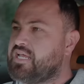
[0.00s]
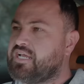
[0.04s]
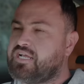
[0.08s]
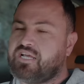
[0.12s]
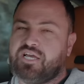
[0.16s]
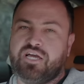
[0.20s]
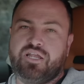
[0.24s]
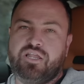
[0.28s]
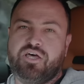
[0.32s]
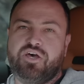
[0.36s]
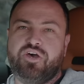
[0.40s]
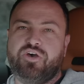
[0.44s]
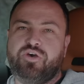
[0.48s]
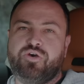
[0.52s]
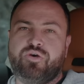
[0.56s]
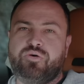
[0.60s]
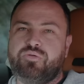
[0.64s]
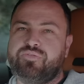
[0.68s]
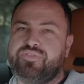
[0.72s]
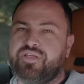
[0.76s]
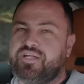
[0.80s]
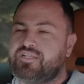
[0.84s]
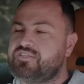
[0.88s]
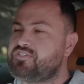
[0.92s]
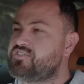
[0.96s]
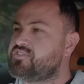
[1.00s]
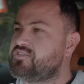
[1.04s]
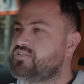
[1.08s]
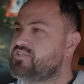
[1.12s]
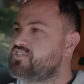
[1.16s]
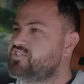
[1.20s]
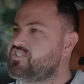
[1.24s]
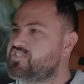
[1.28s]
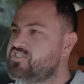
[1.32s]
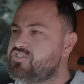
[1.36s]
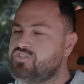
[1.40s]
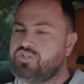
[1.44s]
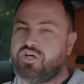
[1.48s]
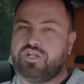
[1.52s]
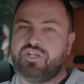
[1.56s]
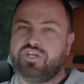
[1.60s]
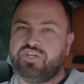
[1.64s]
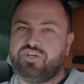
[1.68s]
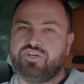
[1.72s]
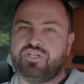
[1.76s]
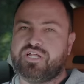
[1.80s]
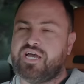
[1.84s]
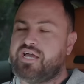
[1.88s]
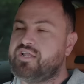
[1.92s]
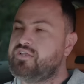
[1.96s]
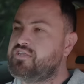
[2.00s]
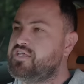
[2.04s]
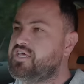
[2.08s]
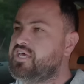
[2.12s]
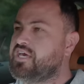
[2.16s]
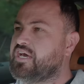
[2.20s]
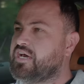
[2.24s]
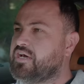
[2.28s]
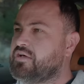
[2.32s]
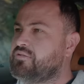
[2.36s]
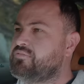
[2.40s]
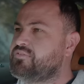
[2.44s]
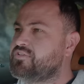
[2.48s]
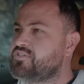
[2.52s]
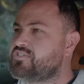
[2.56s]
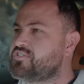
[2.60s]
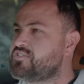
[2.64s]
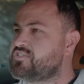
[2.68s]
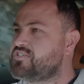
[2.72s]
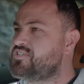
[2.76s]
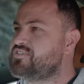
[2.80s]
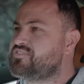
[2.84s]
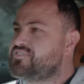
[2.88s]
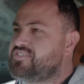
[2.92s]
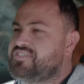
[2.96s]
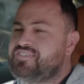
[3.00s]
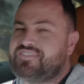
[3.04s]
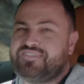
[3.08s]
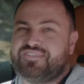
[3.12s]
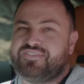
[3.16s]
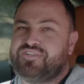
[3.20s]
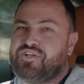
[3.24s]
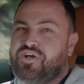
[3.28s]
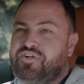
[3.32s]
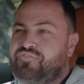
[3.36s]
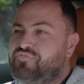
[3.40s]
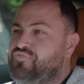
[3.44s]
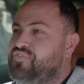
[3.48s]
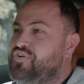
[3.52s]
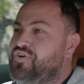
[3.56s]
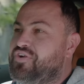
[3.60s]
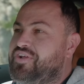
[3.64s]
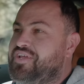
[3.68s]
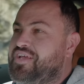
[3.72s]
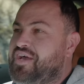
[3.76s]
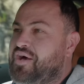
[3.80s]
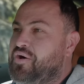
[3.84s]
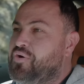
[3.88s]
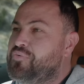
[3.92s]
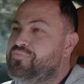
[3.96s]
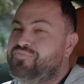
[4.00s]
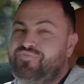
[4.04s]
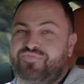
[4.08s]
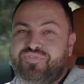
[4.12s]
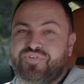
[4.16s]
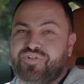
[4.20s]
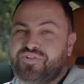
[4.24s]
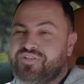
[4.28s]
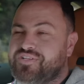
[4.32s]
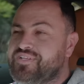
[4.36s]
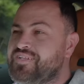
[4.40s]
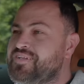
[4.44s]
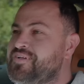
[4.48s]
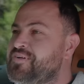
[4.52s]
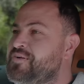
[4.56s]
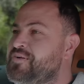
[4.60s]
like, hello, this is not a good idea. This is not very helpful.